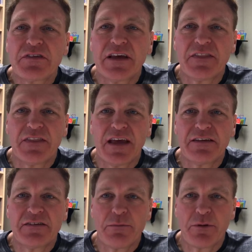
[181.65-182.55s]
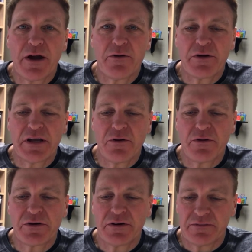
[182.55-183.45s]
get things in priority
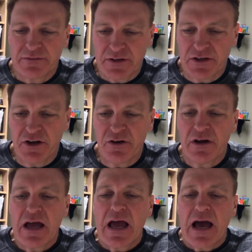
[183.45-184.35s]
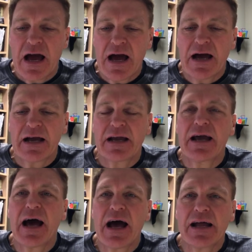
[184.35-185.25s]
order. You know,
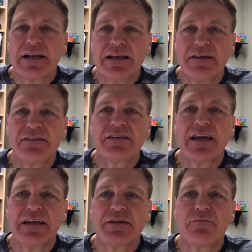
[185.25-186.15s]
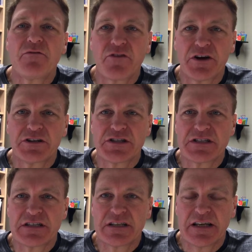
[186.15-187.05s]
God and his kingdom
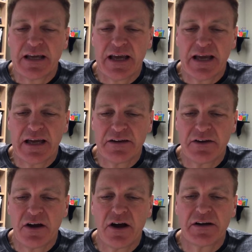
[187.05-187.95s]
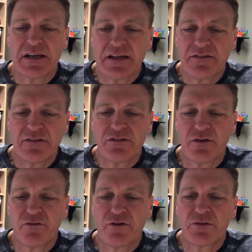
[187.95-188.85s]
first, and our needs and
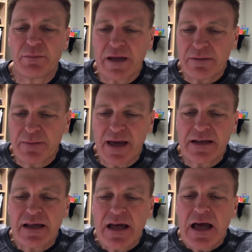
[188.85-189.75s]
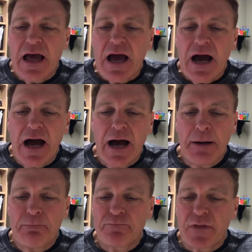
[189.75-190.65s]
so forth being met.
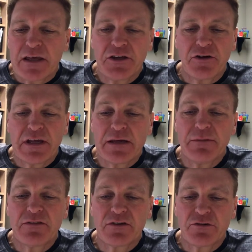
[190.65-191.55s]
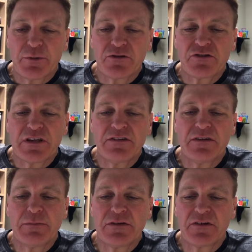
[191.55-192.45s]
You know, he meets our spiritual needs,
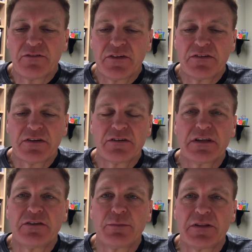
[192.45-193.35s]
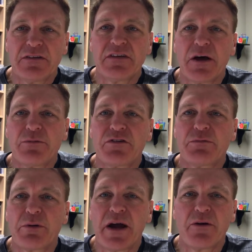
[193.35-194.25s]
he meets our physical needs, but this helps us
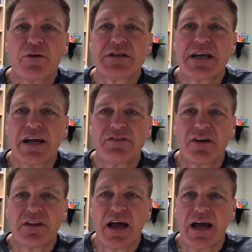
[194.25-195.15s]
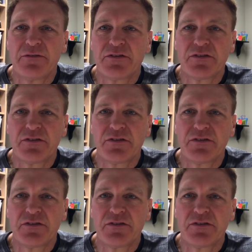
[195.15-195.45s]
prioritize our lives,